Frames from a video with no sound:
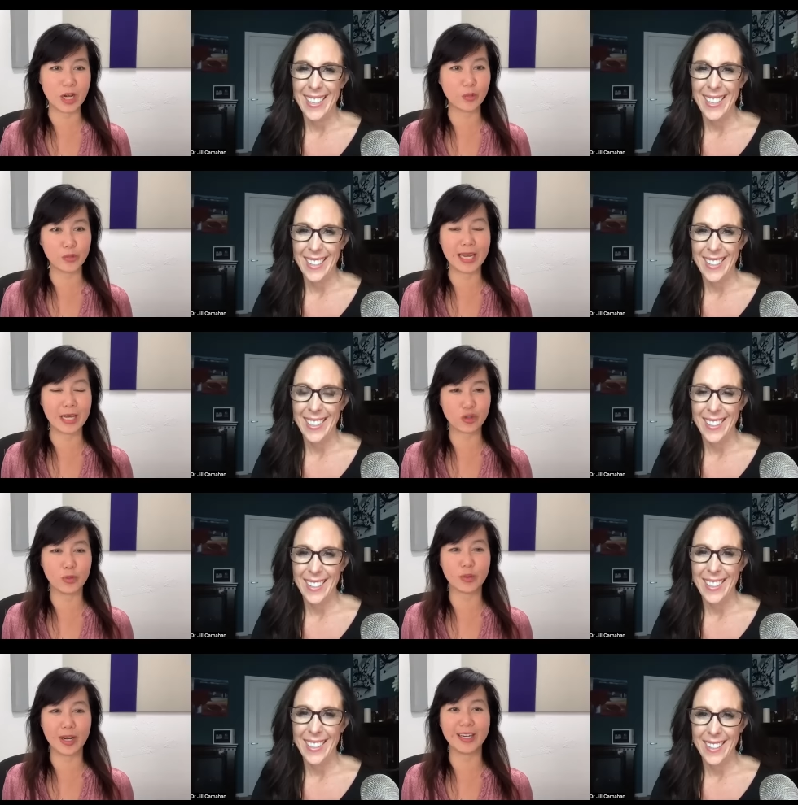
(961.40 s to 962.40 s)
Speaker 1: health with natural
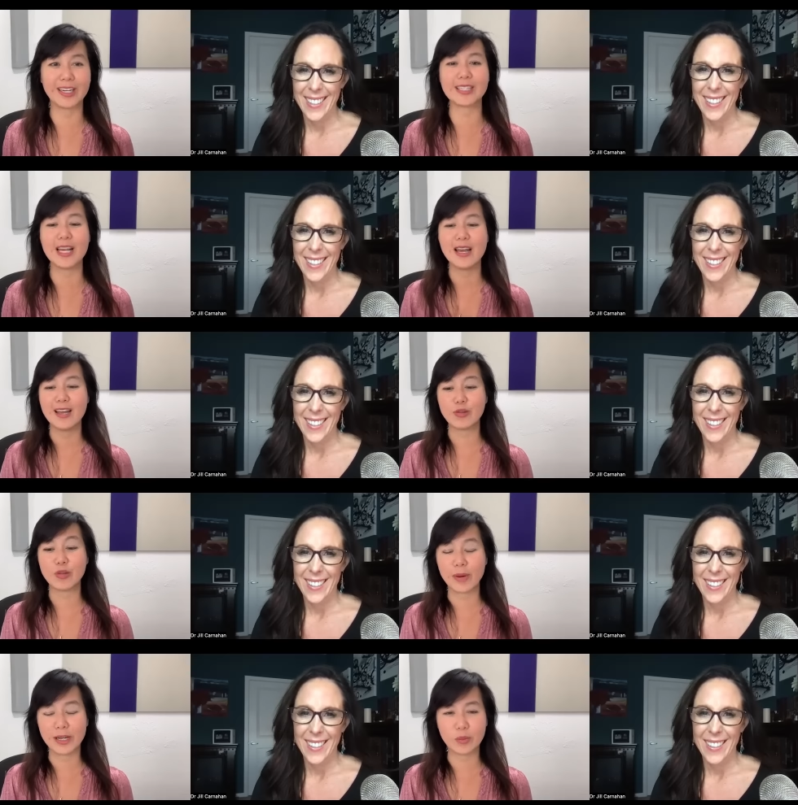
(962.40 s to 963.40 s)
products through the
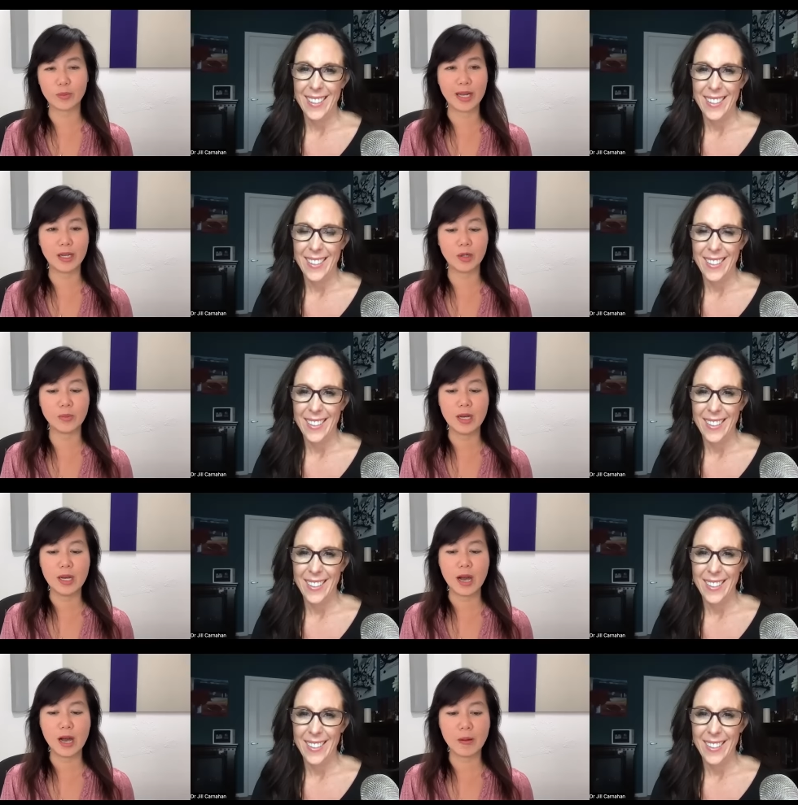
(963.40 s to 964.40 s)
microbiome.
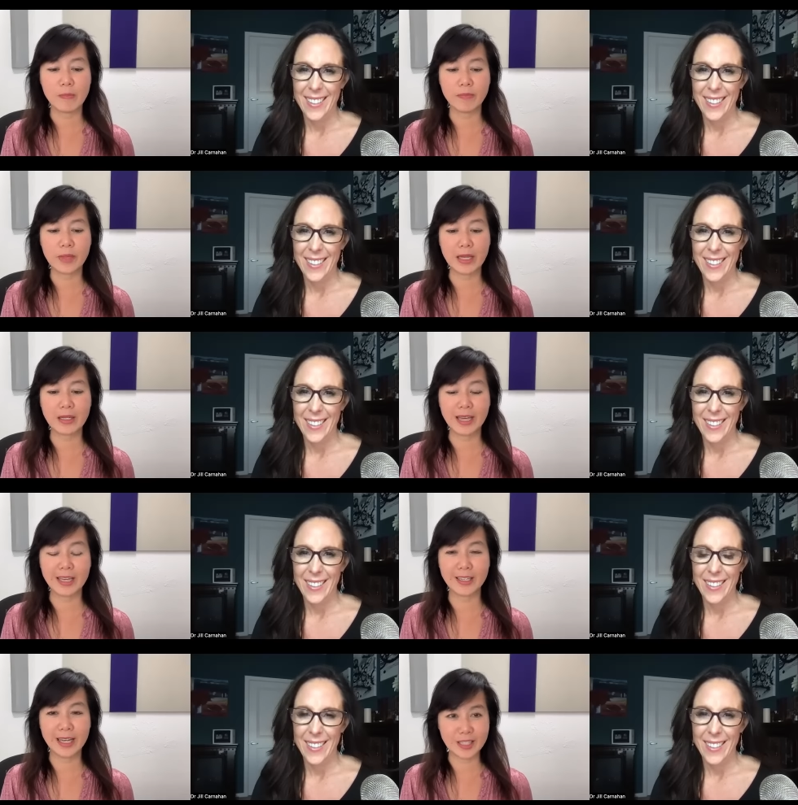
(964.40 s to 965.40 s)
Um, and
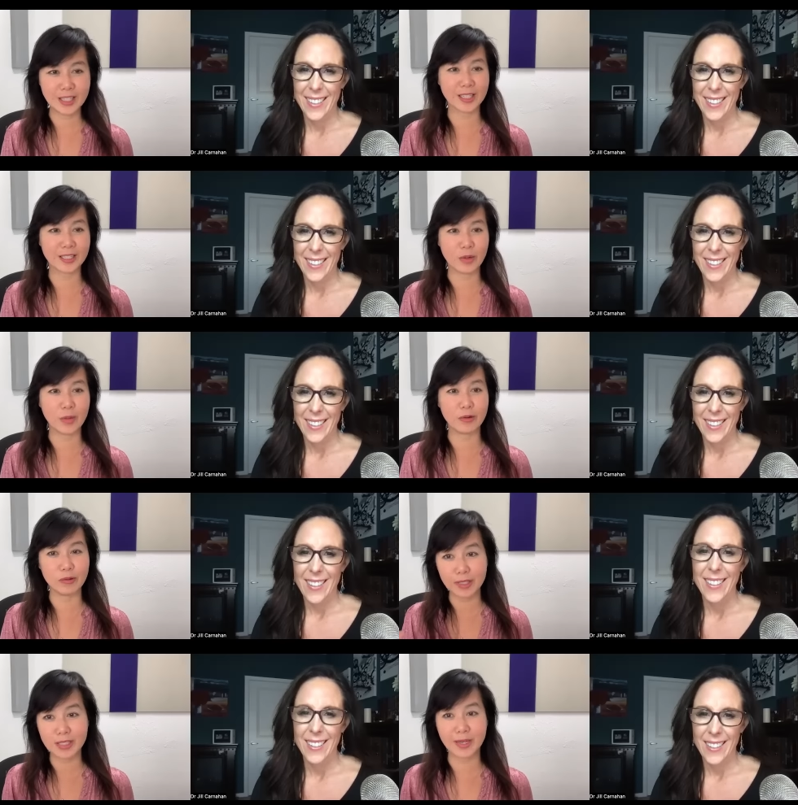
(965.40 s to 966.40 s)
and it has taken a lot of money. We've
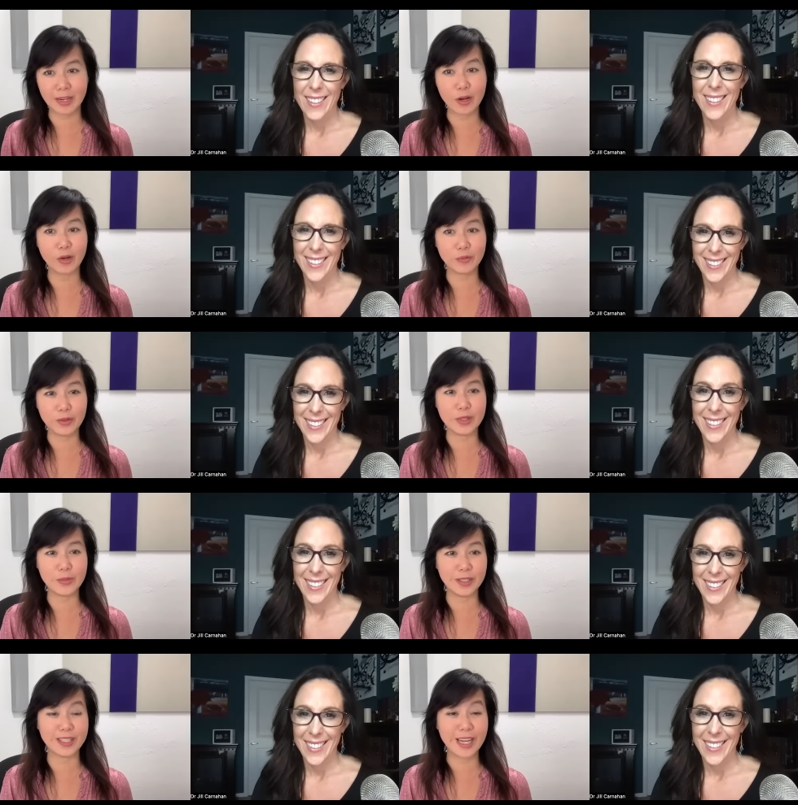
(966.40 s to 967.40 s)
raised about one hundred fifty
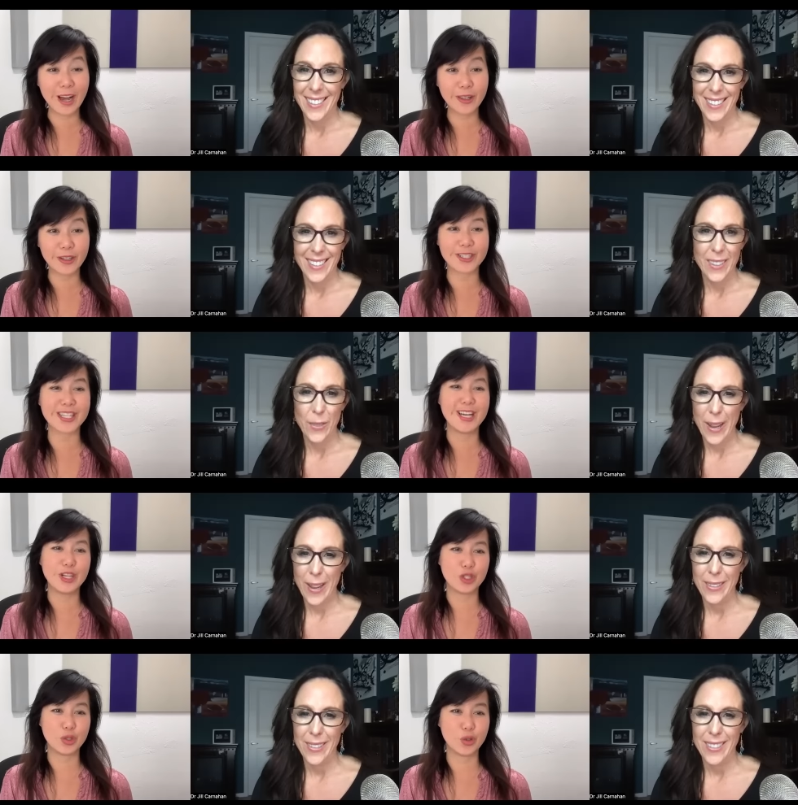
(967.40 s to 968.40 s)
million dollars
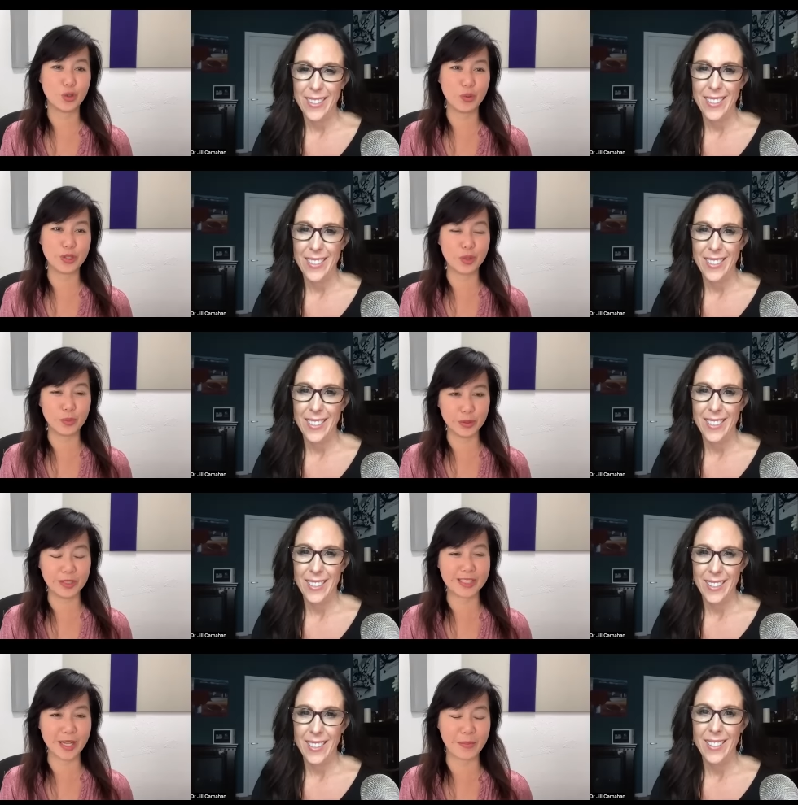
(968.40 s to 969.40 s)
to to build
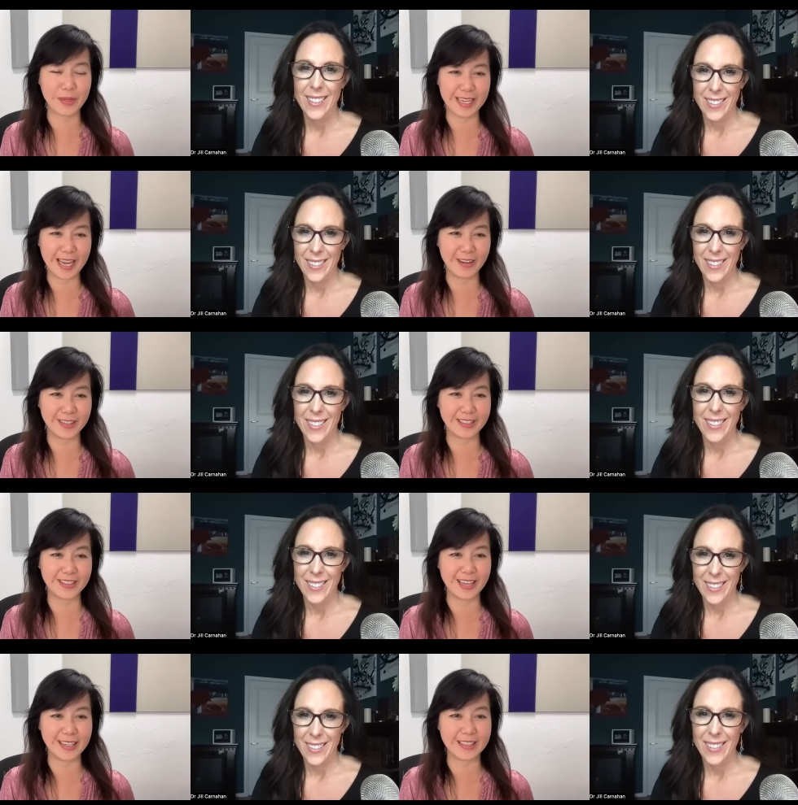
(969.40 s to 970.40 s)
this company out, and
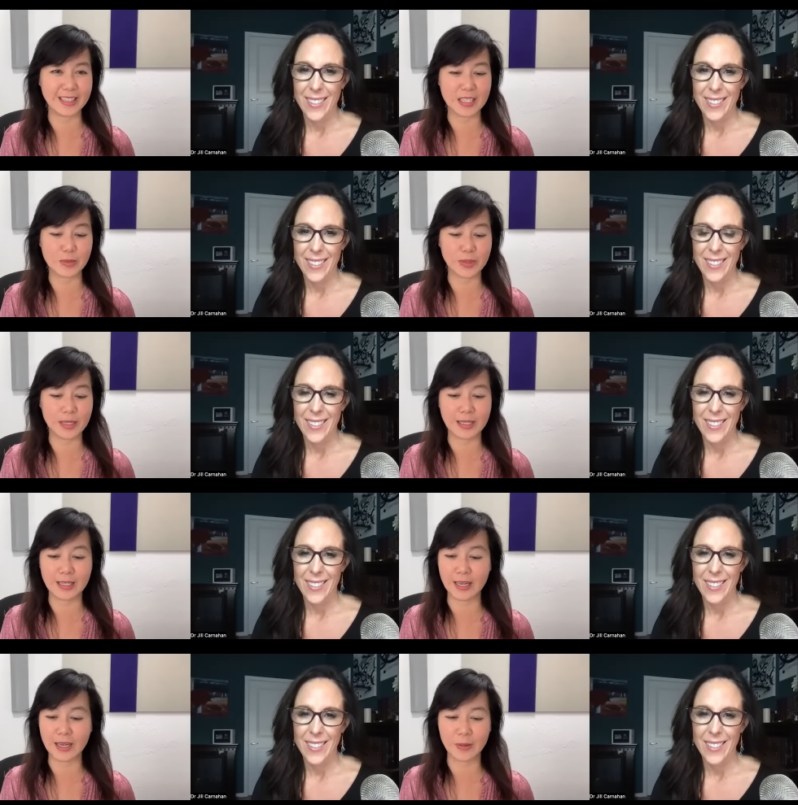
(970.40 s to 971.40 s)
and it's been
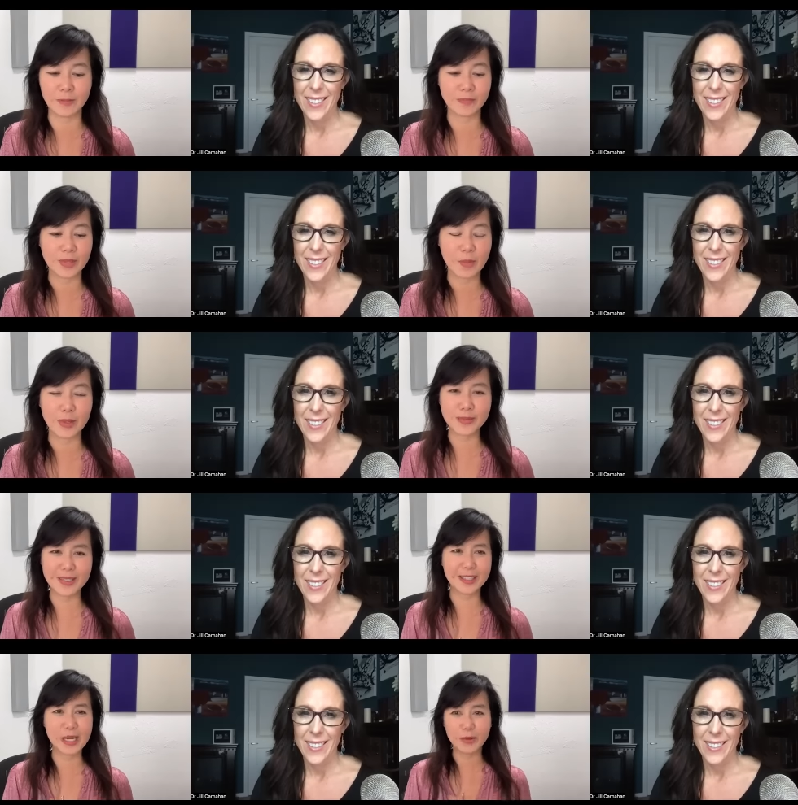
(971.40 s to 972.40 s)
um, but it's been
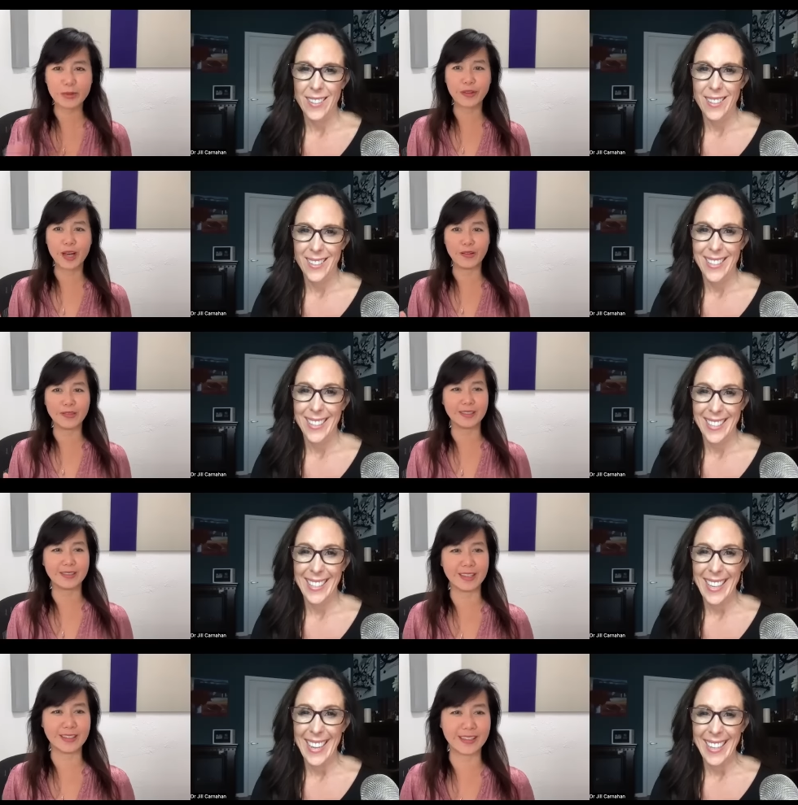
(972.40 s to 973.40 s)
a labor of love. And
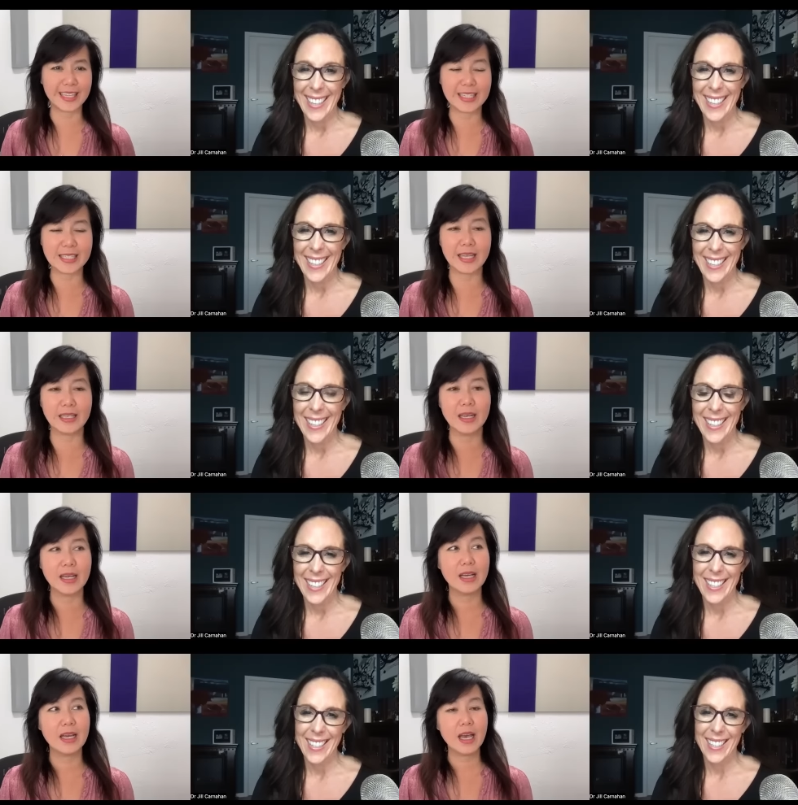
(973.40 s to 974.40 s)
and like I said,
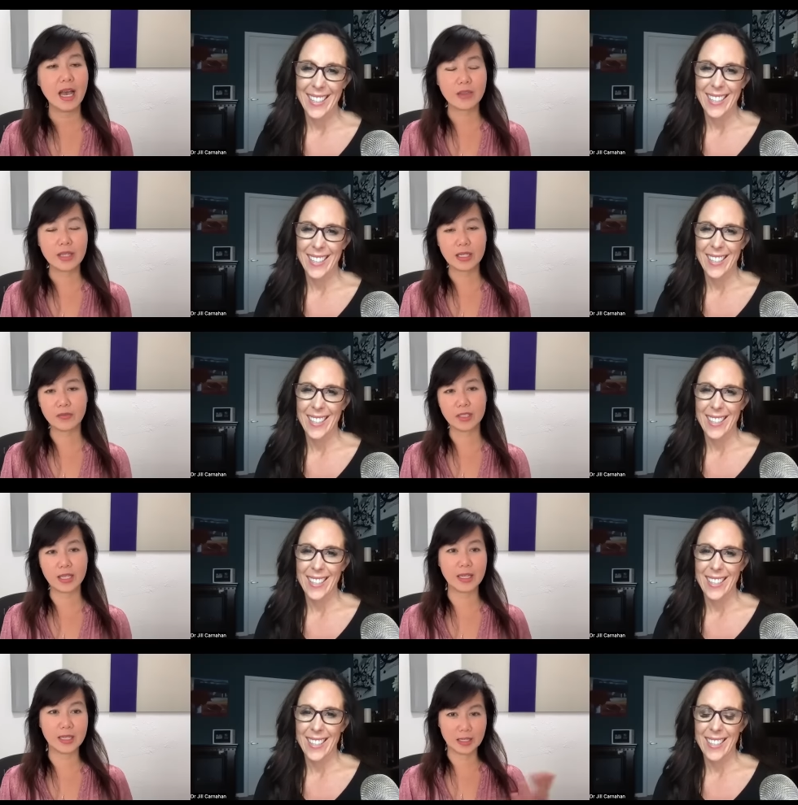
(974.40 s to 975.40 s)
at the end of the
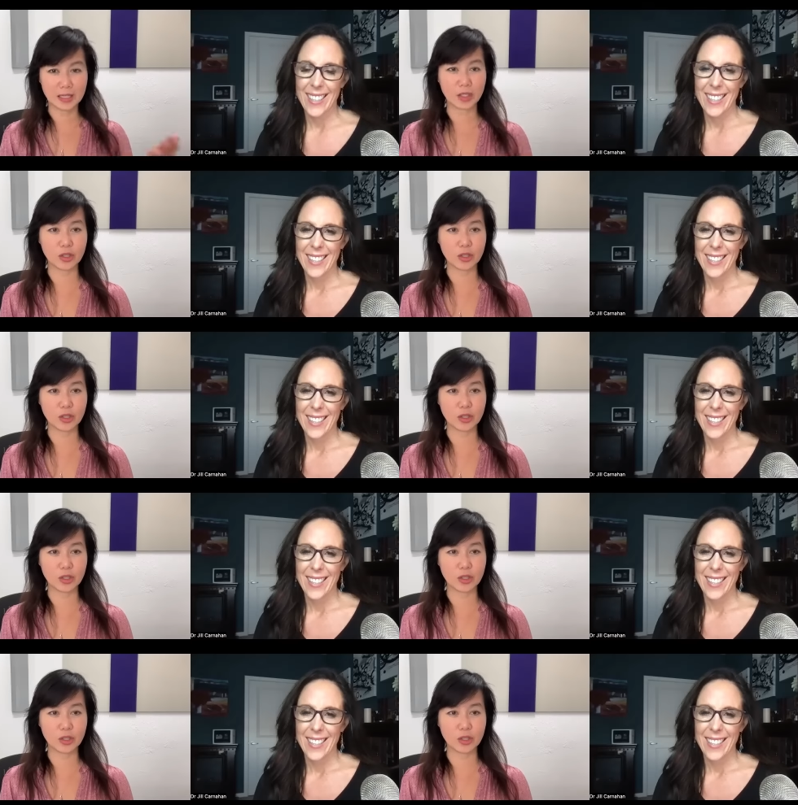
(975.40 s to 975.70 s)
day, getting to